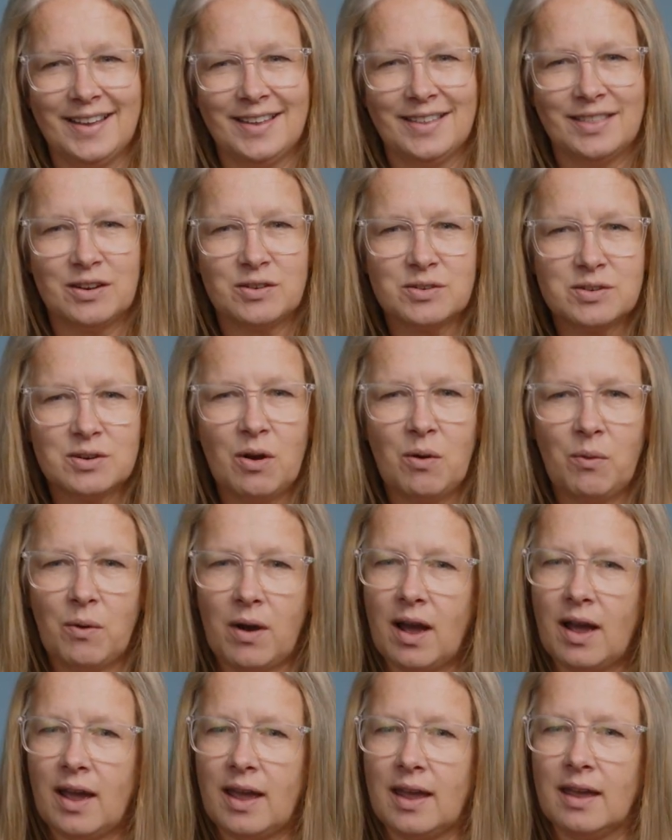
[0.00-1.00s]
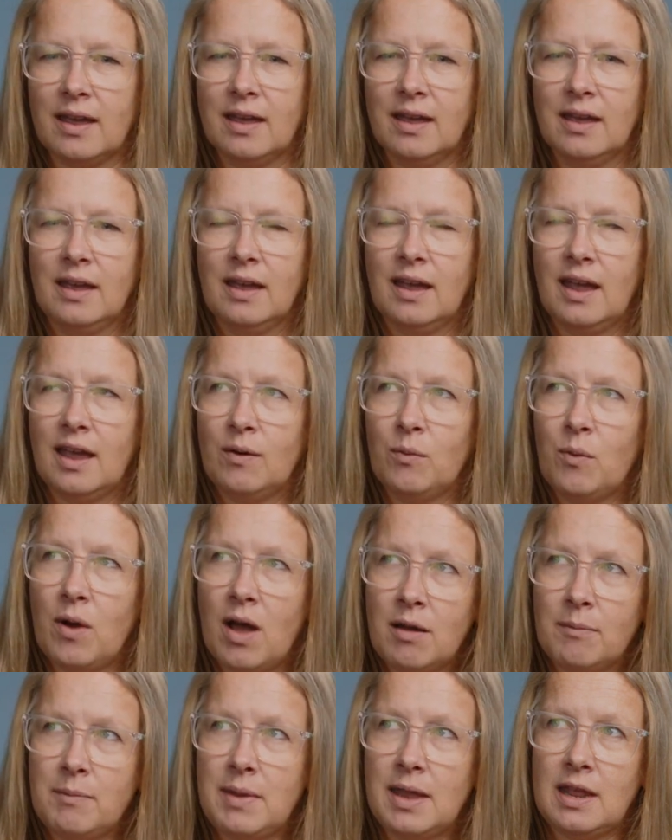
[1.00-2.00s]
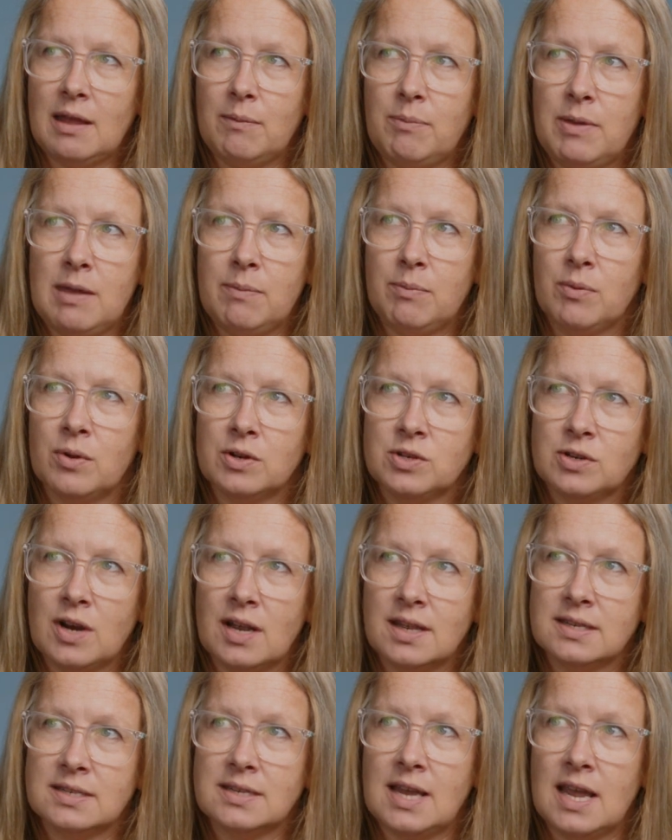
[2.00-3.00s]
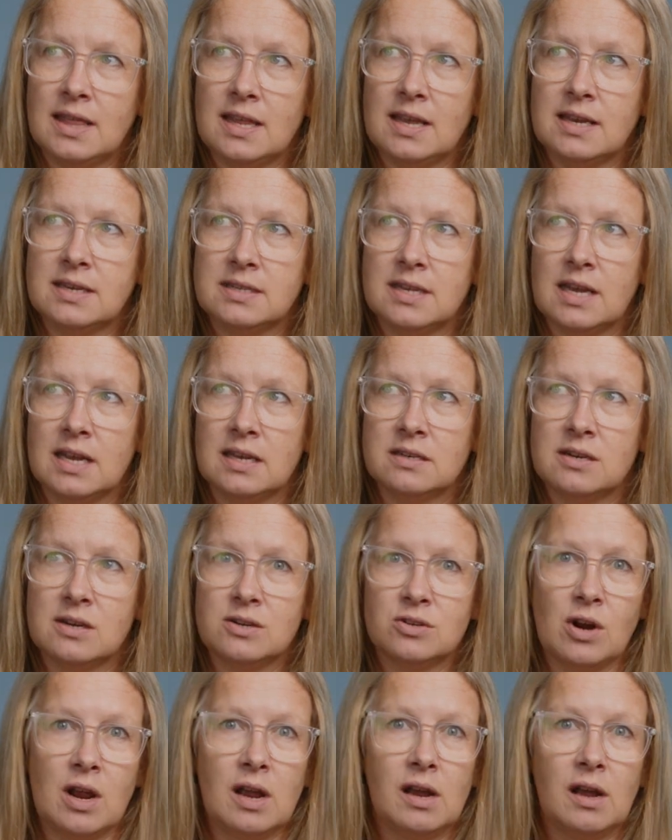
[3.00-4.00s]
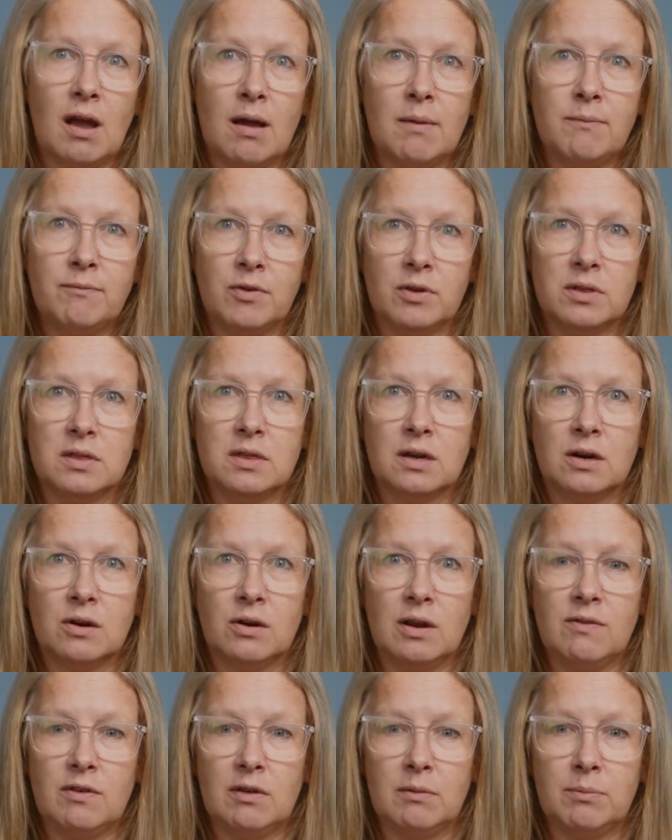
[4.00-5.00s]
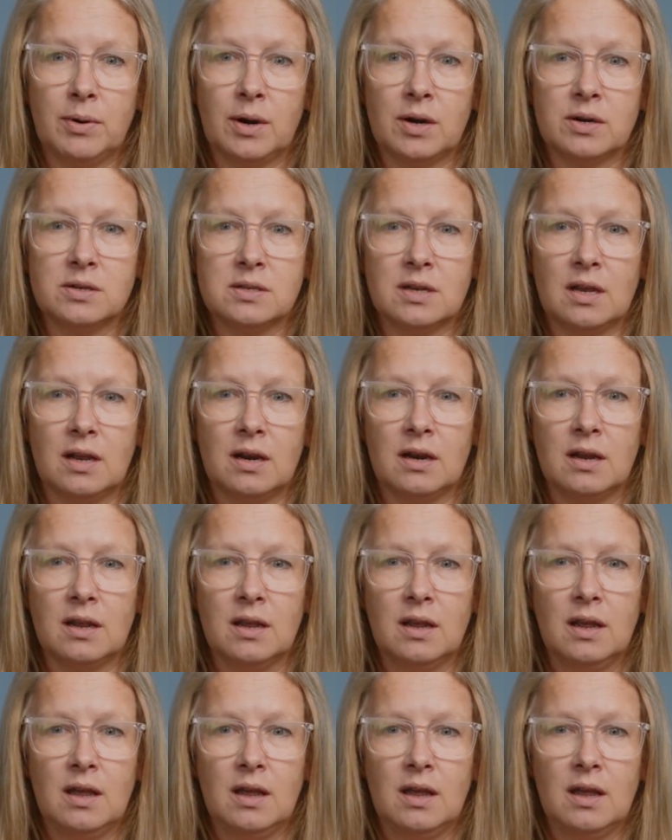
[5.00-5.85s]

There's no why. And well-meaning people try and say these things to try and comfort the grieving person.